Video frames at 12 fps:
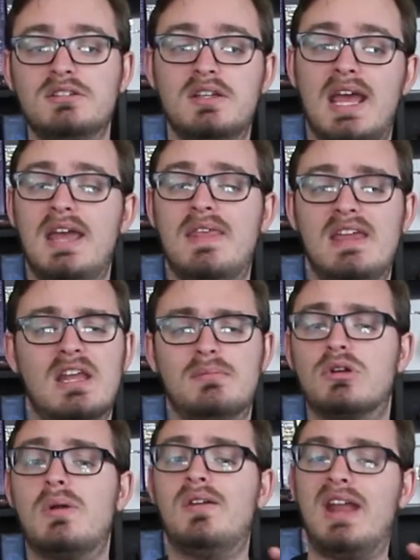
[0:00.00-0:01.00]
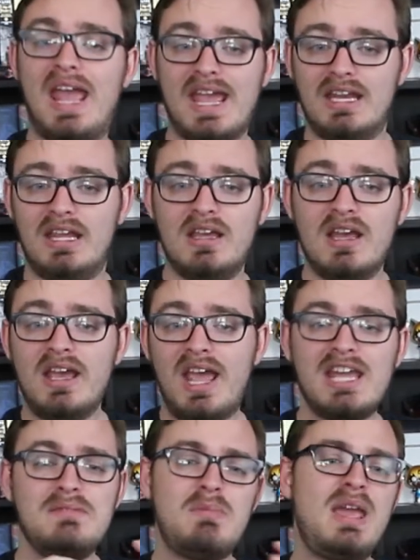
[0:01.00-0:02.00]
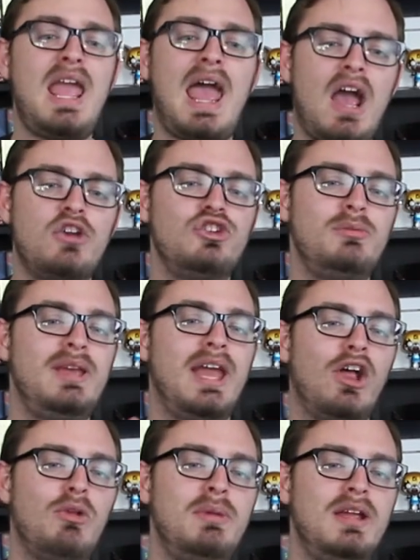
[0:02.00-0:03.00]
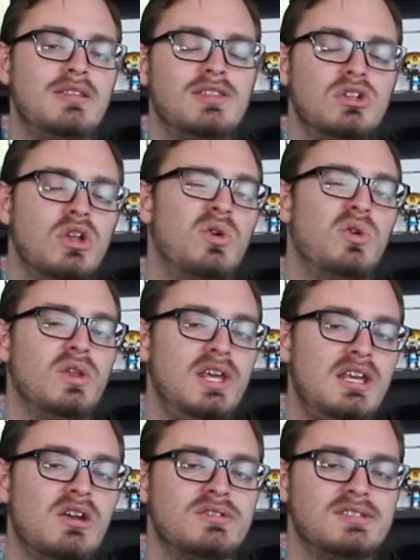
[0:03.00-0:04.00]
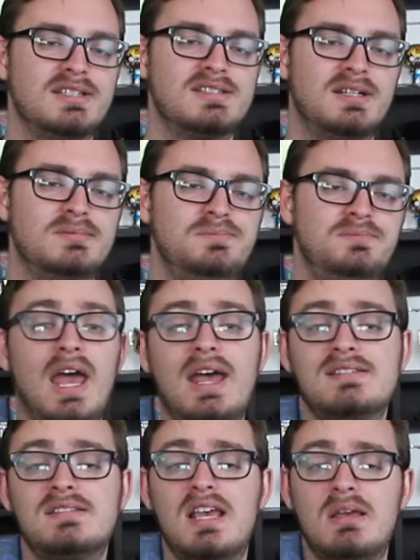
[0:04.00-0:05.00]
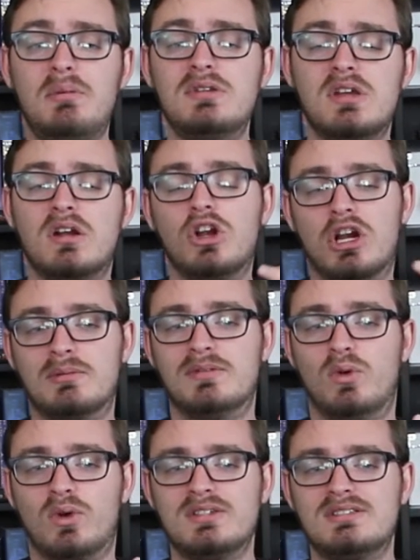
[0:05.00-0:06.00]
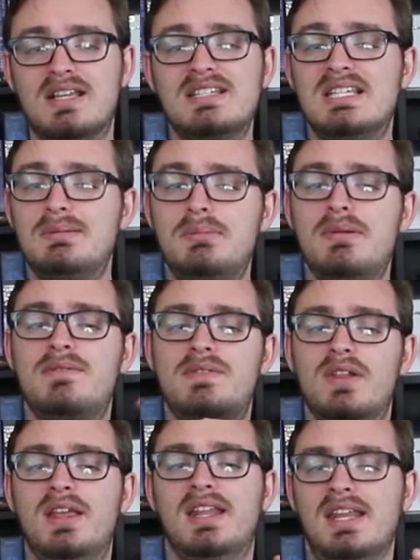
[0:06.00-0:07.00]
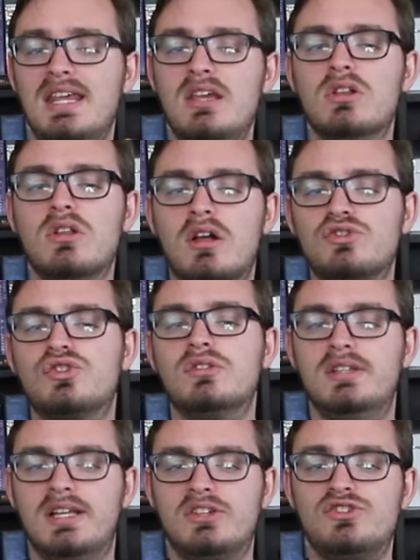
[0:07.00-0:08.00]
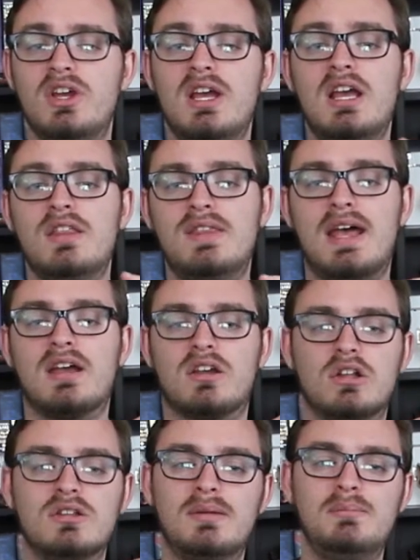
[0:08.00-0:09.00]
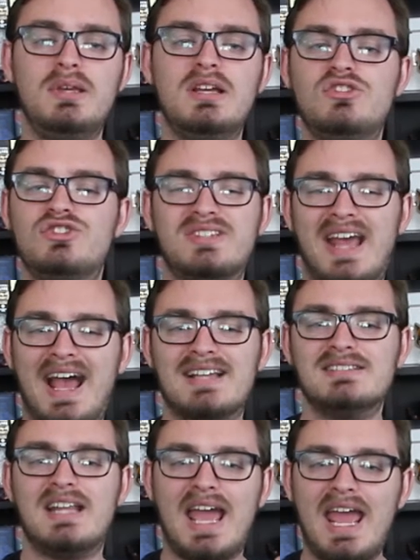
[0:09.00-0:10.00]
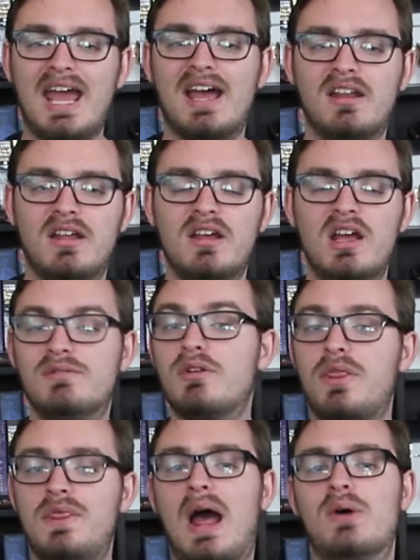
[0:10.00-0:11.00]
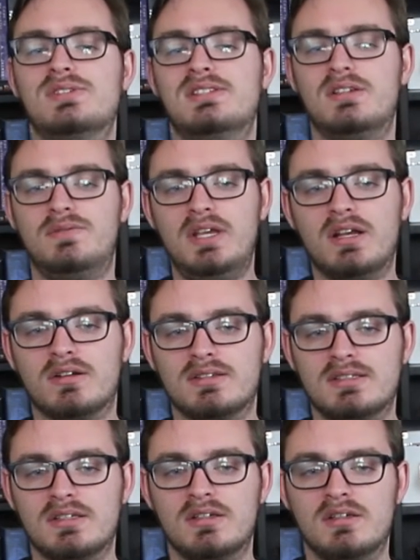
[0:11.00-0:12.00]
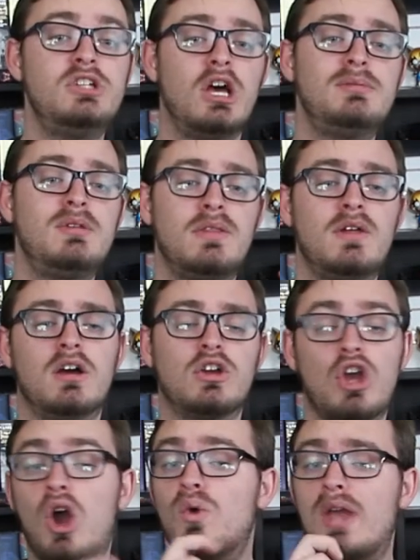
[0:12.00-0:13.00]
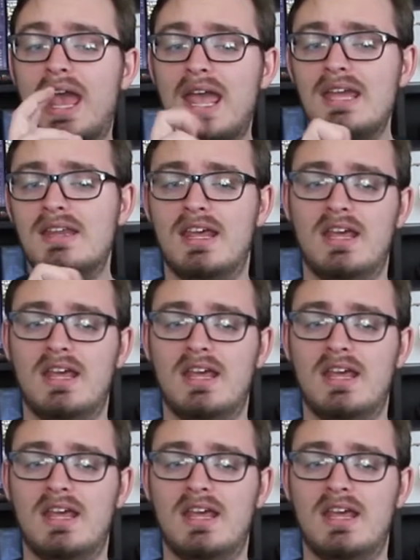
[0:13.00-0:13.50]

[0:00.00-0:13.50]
Today, they number around 80 and may actually be helping the local ecosystem. As the hippos are herbivores, they seem to be filling an ecological niche that Colombia just hasn't had for thousands of years. Dubbed the cocaine